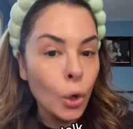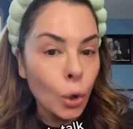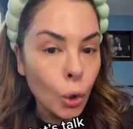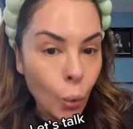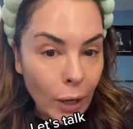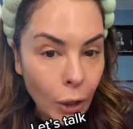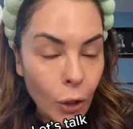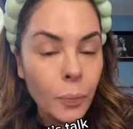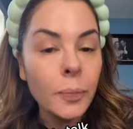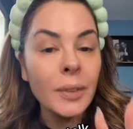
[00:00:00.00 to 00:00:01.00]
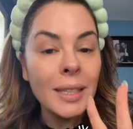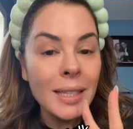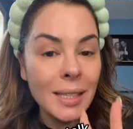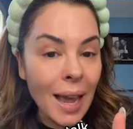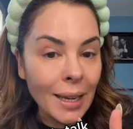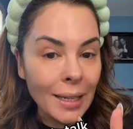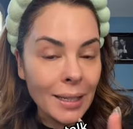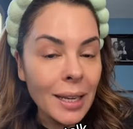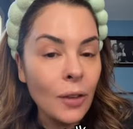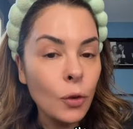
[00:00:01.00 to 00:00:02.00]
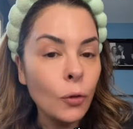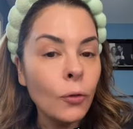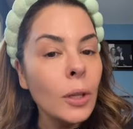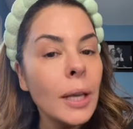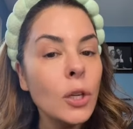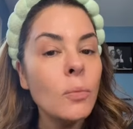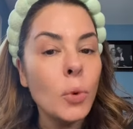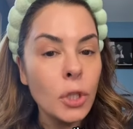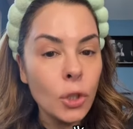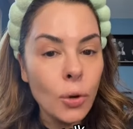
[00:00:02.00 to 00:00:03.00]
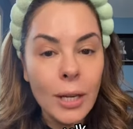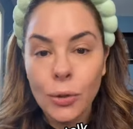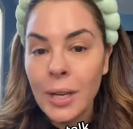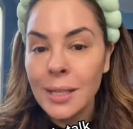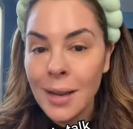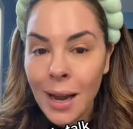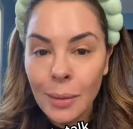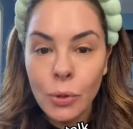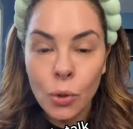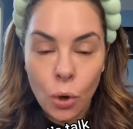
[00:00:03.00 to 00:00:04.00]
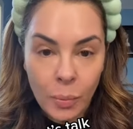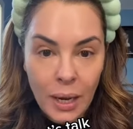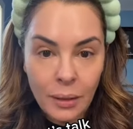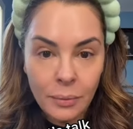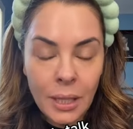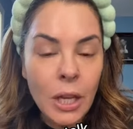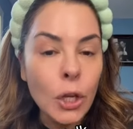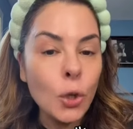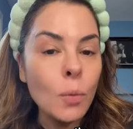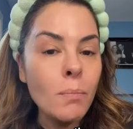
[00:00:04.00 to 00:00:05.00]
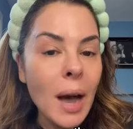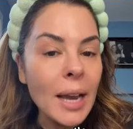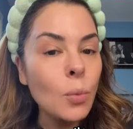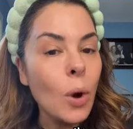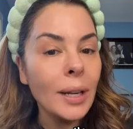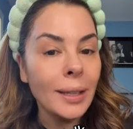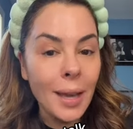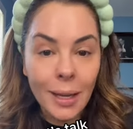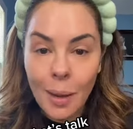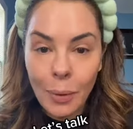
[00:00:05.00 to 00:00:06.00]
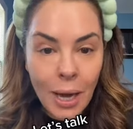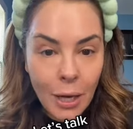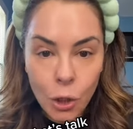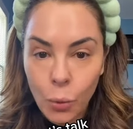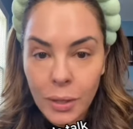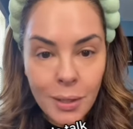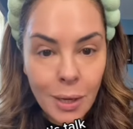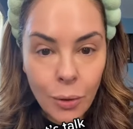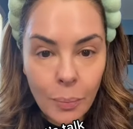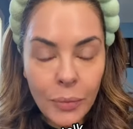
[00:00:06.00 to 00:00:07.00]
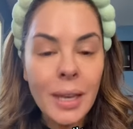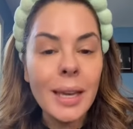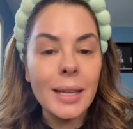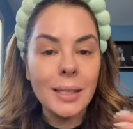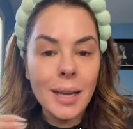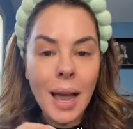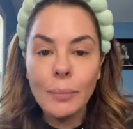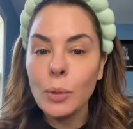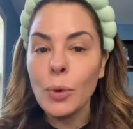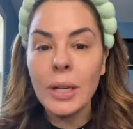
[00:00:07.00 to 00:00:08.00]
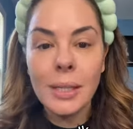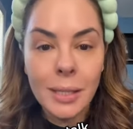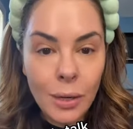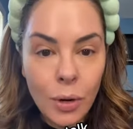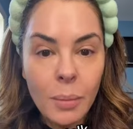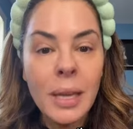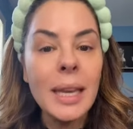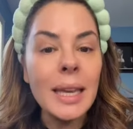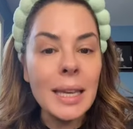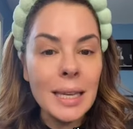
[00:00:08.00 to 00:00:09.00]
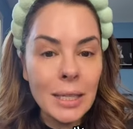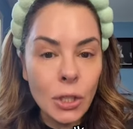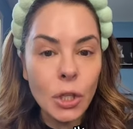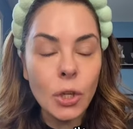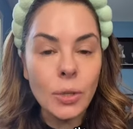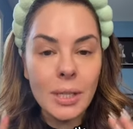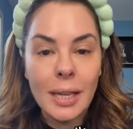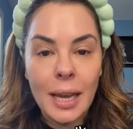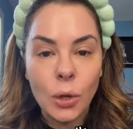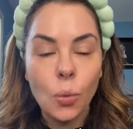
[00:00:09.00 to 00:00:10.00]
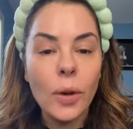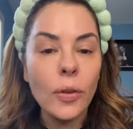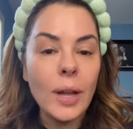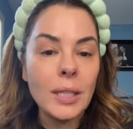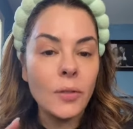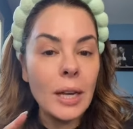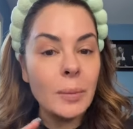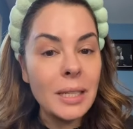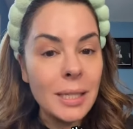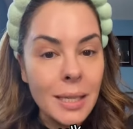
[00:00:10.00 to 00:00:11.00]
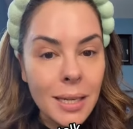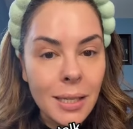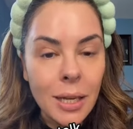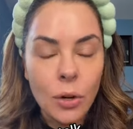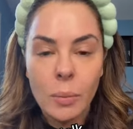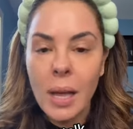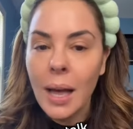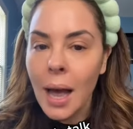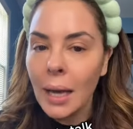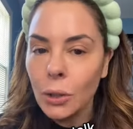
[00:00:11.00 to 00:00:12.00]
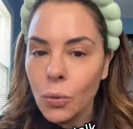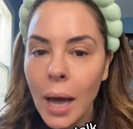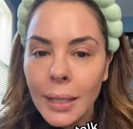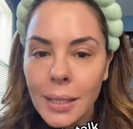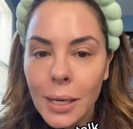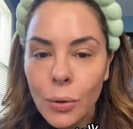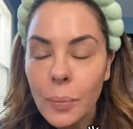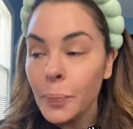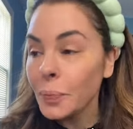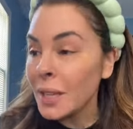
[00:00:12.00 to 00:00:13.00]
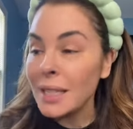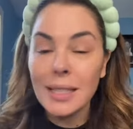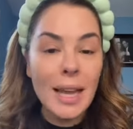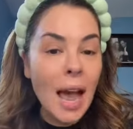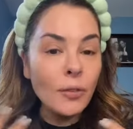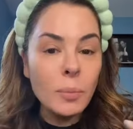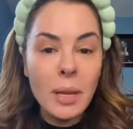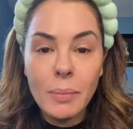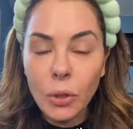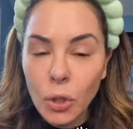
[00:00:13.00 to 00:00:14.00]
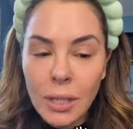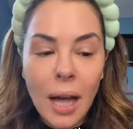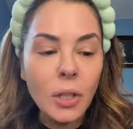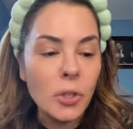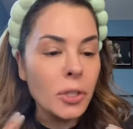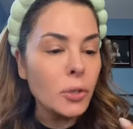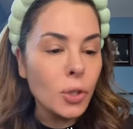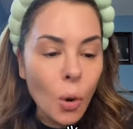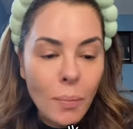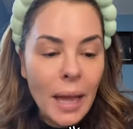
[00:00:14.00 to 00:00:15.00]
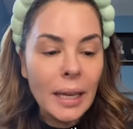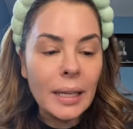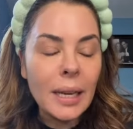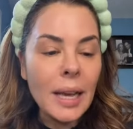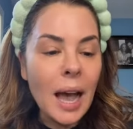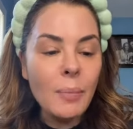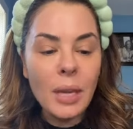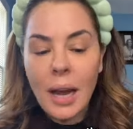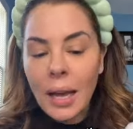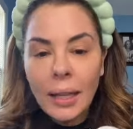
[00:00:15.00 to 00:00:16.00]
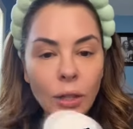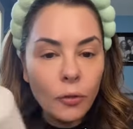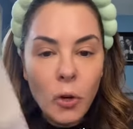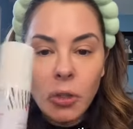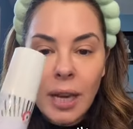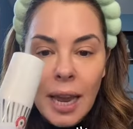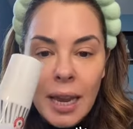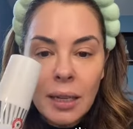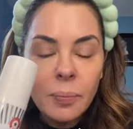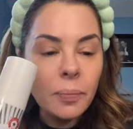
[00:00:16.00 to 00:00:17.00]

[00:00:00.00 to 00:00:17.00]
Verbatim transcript: quicker. Second, if you feel like your moisturizer is not absorbing, you might want to kick it up a notch with a serum. It's time to bring a serum into your skin, whether that's a vitamin C serum, a hyaluronic serum. It doesn't have to be $1 million. There's so many. I mean, I like the First Aid.